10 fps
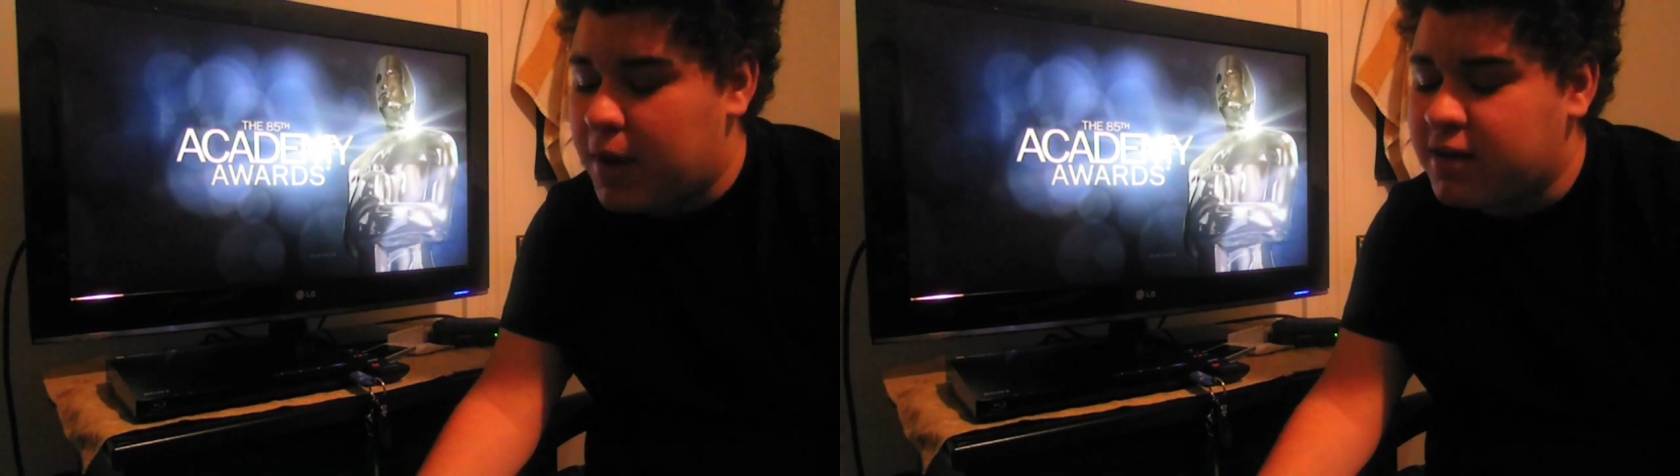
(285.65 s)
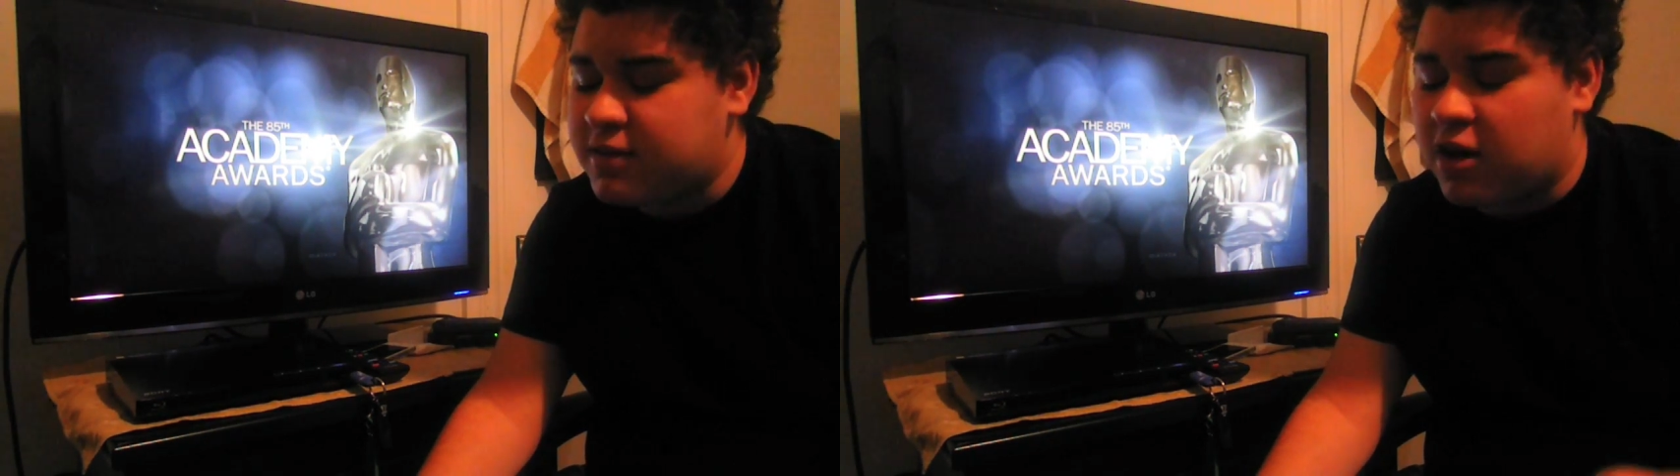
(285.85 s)

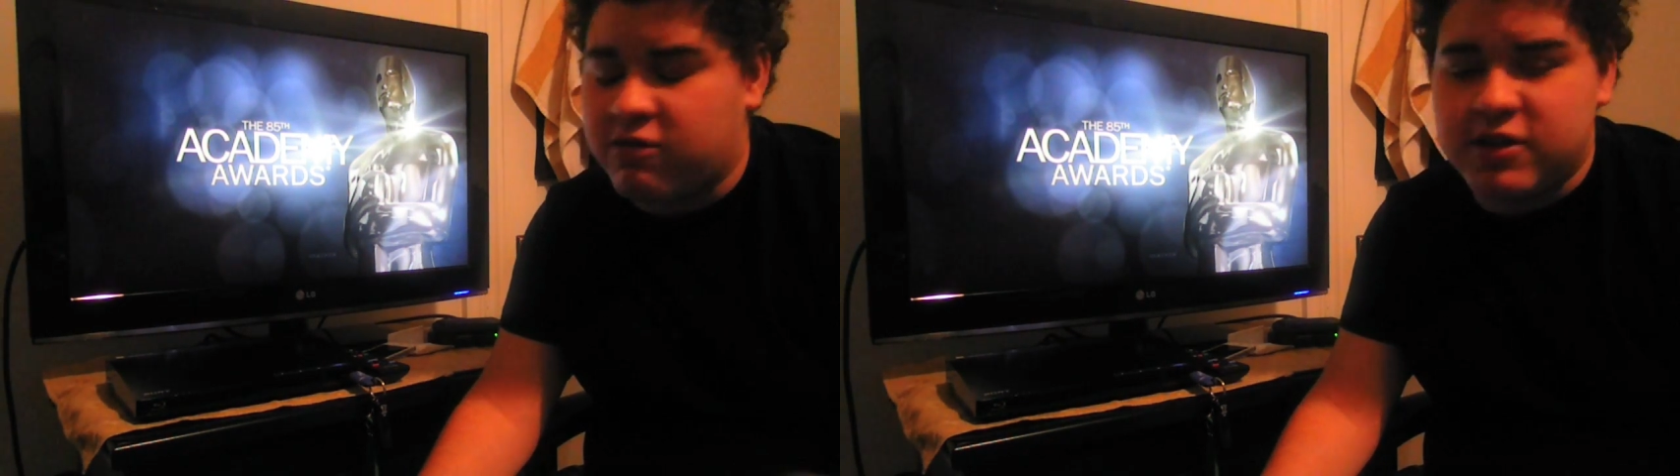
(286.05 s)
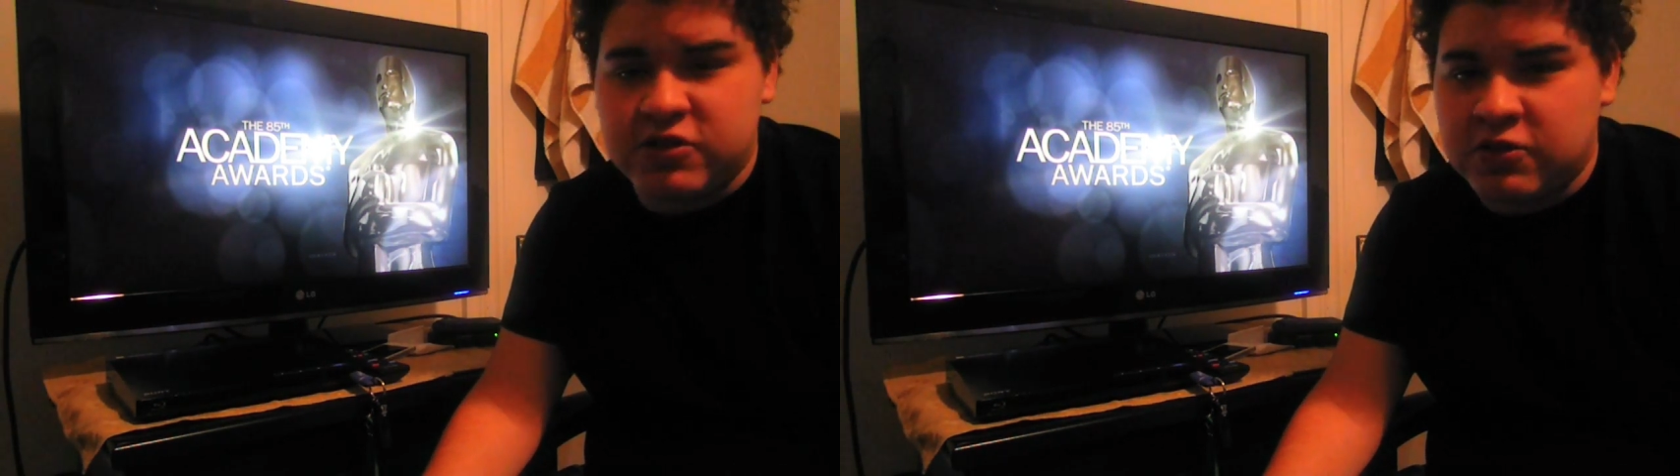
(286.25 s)
Best
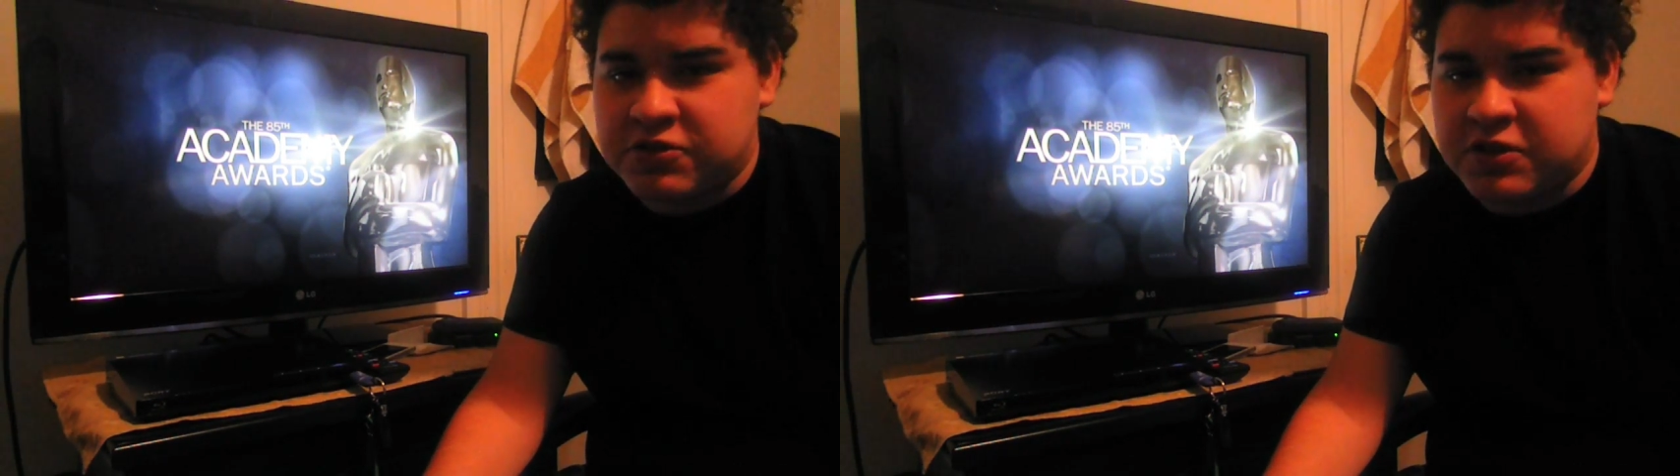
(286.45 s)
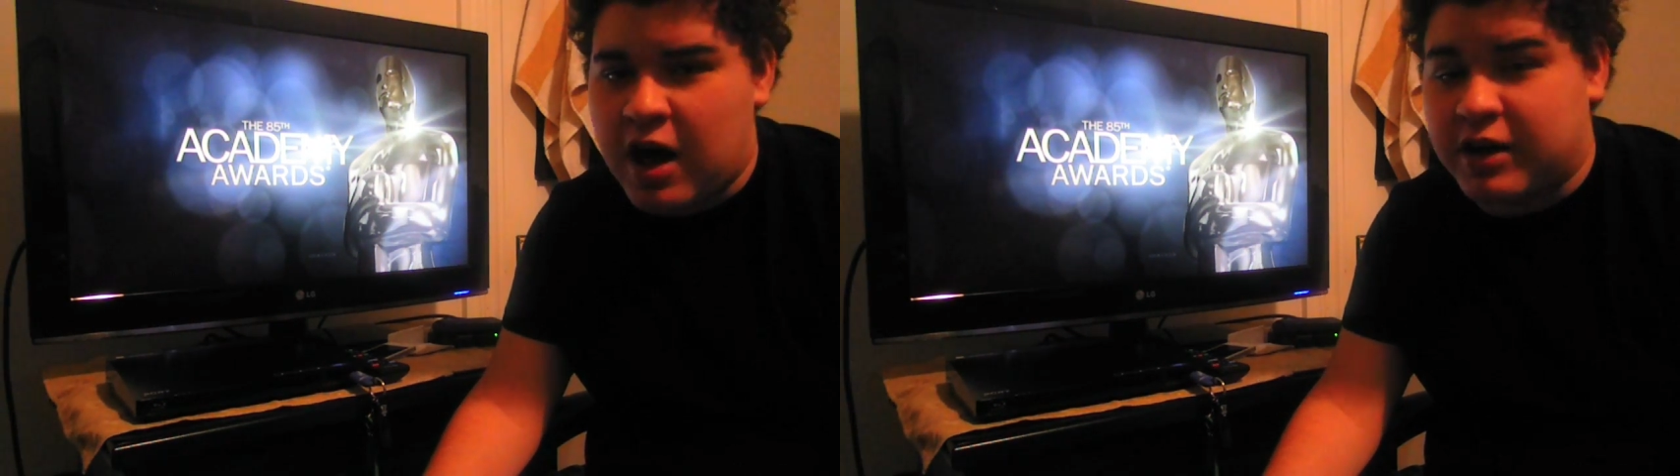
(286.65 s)

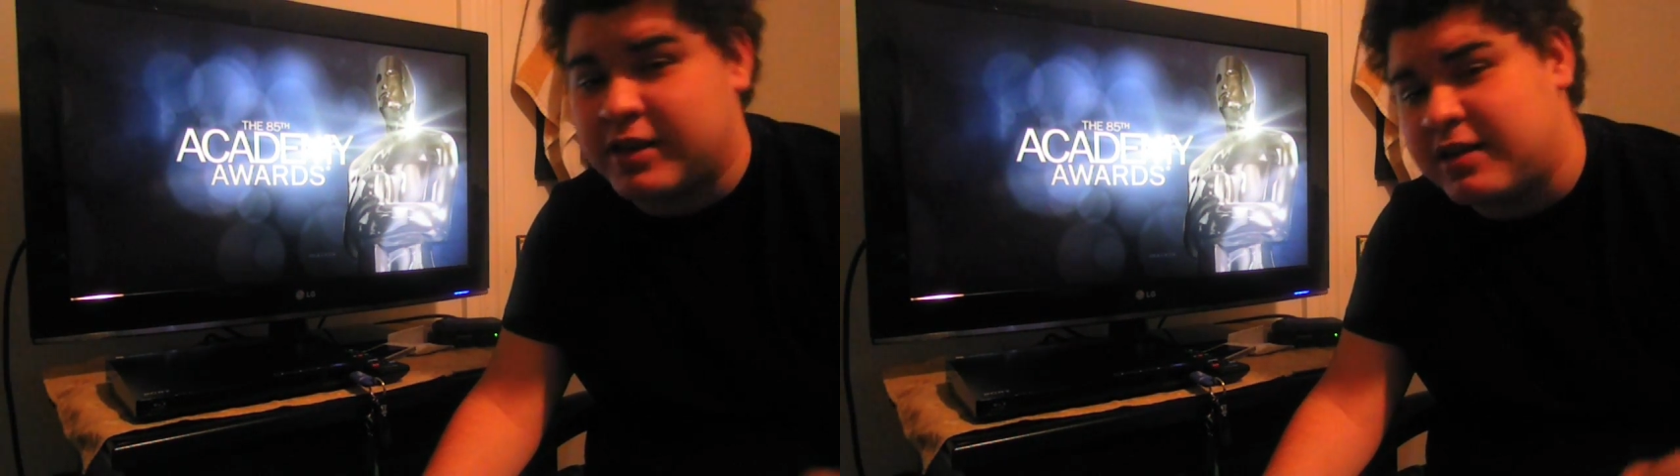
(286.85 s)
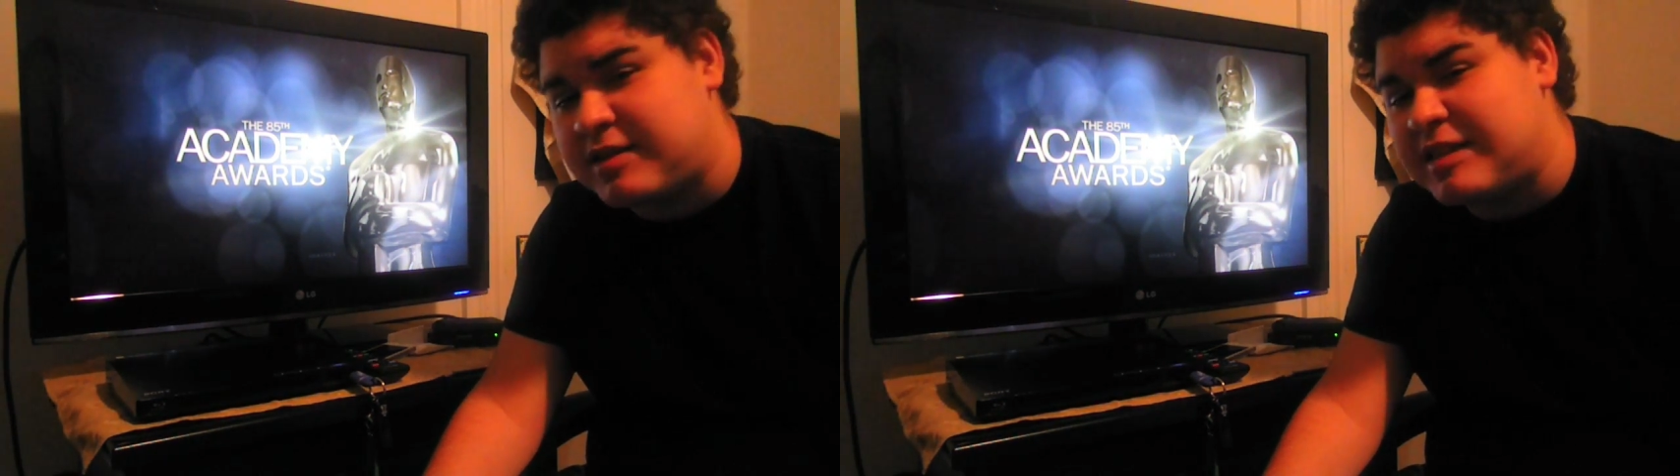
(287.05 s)
Original Song.